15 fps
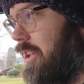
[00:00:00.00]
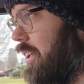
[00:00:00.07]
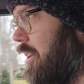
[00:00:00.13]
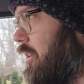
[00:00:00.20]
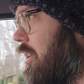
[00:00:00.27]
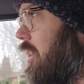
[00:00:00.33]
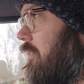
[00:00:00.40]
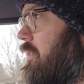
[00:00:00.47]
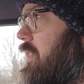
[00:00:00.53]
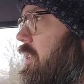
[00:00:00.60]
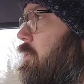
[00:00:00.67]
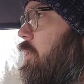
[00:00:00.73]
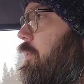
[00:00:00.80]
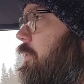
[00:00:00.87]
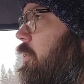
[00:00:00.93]
like a car I've
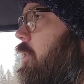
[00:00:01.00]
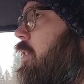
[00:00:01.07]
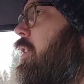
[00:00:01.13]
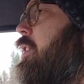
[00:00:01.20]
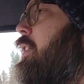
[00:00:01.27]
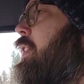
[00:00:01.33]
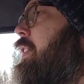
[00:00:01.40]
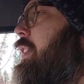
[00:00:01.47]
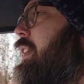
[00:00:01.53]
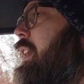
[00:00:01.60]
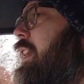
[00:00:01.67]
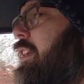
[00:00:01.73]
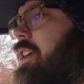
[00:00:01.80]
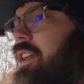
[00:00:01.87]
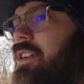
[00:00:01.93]
seen before,
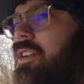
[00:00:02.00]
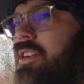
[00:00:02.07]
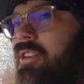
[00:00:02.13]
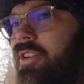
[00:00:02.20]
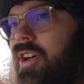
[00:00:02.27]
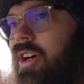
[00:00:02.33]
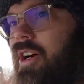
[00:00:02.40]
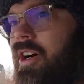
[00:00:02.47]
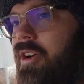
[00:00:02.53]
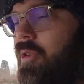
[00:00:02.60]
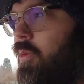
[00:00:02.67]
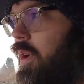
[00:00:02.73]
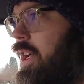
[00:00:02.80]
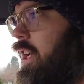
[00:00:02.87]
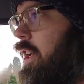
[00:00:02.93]
and you get a little nod, a
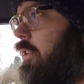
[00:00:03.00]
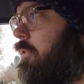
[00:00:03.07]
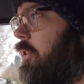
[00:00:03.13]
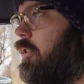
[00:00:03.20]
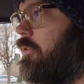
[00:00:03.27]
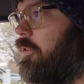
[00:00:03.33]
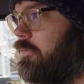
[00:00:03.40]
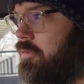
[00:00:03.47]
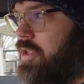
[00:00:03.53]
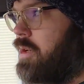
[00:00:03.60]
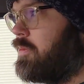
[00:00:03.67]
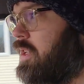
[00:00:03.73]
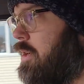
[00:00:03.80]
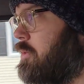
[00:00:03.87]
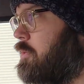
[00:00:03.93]
wave, or
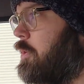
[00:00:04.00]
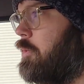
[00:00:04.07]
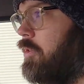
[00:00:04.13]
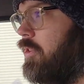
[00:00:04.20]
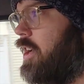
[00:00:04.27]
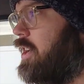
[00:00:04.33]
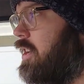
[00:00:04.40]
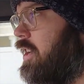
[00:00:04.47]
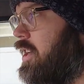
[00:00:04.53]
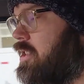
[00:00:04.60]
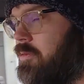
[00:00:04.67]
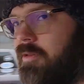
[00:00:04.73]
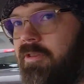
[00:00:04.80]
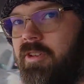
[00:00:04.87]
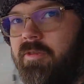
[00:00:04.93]
sometimes people recognize
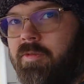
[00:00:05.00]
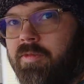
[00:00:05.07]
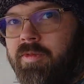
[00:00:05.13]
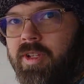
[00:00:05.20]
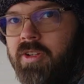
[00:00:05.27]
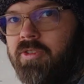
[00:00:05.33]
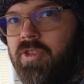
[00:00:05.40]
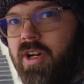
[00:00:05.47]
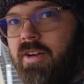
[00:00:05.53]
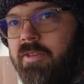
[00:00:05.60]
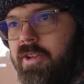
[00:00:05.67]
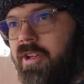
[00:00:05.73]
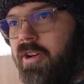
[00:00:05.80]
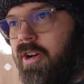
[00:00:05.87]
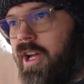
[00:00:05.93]
them if they've
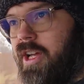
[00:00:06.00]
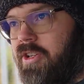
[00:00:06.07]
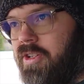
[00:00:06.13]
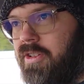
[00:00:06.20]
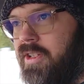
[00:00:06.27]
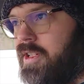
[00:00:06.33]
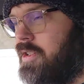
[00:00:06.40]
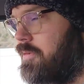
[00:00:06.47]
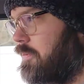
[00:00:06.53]
traveled internationally